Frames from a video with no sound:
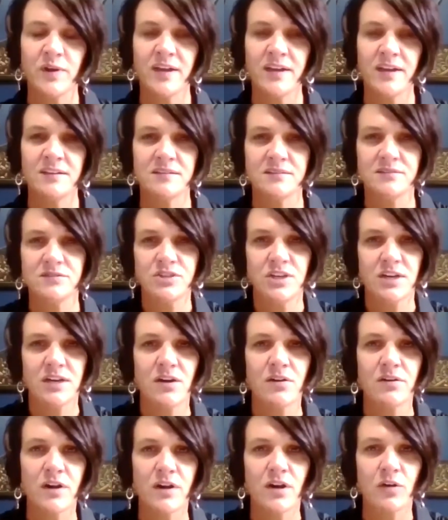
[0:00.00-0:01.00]
way to check
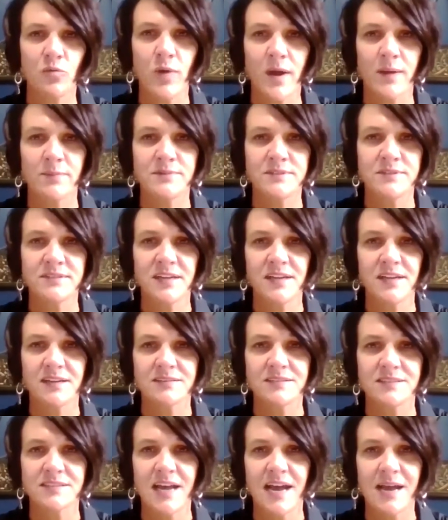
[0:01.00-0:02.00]
out our website,
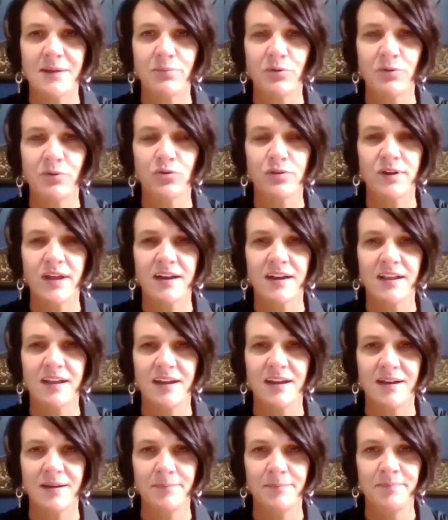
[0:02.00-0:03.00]

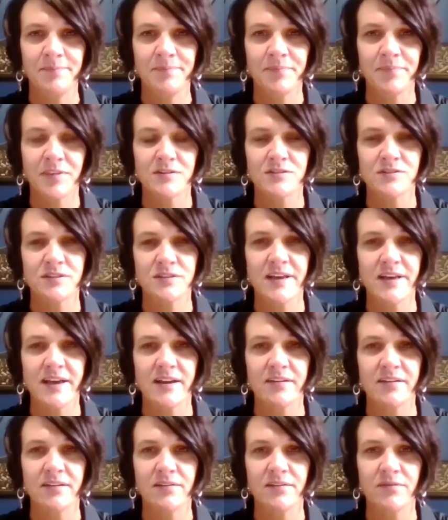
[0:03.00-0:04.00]
skypro.com. There's a lot
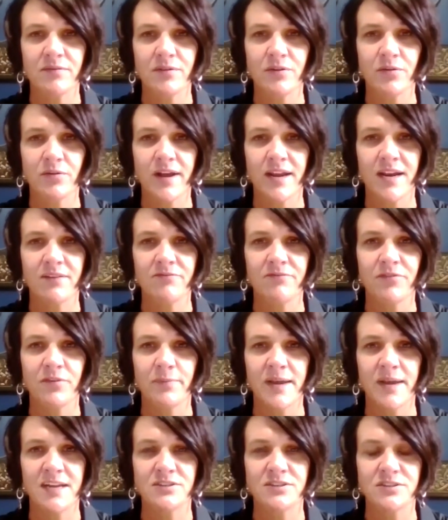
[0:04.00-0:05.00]
of great
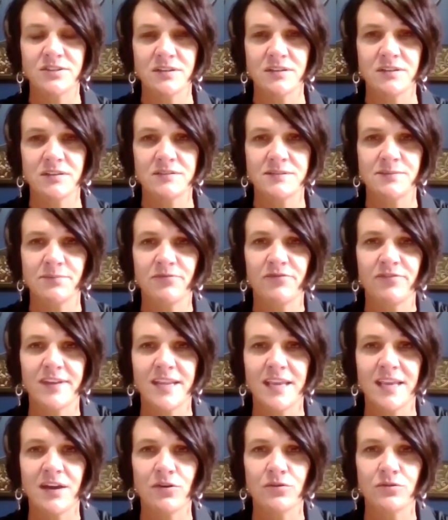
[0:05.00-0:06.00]
information, some
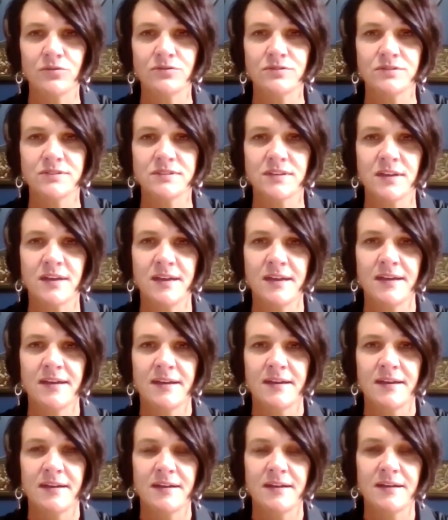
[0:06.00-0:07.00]
videos,
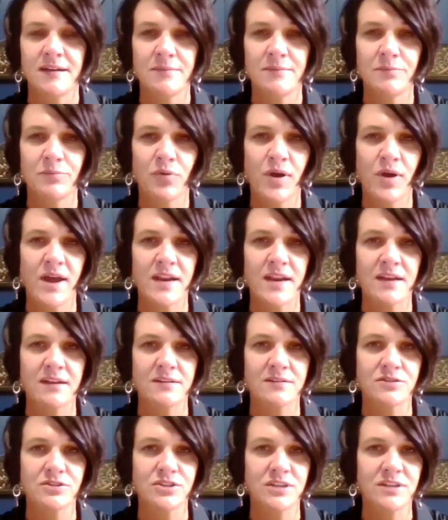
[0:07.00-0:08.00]
product
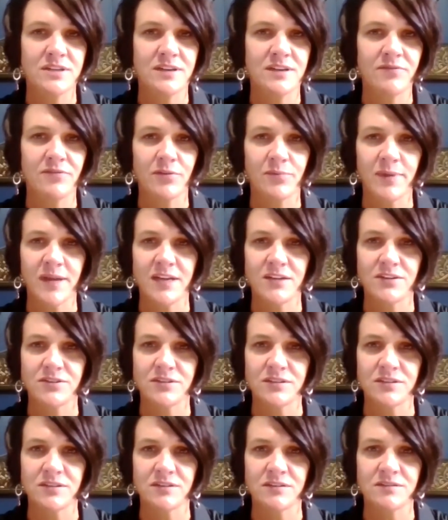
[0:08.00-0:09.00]
sheet
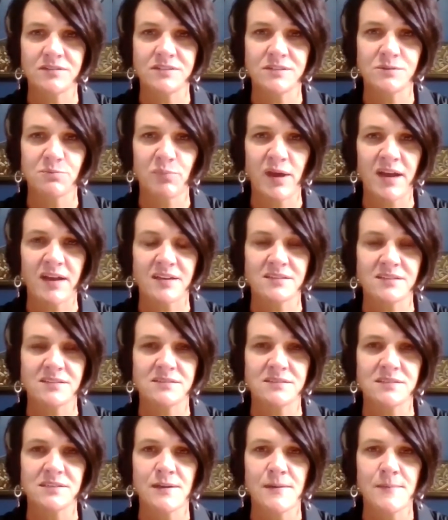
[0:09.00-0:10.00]
information,
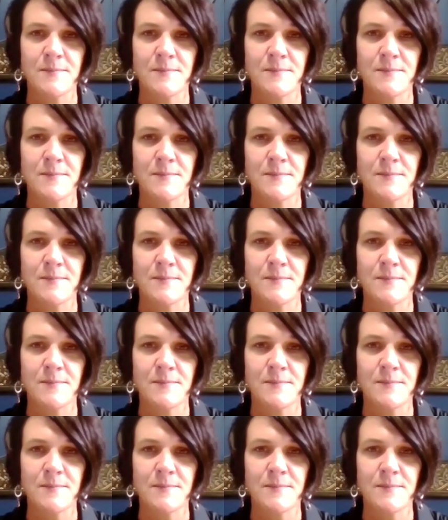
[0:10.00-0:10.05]
specs.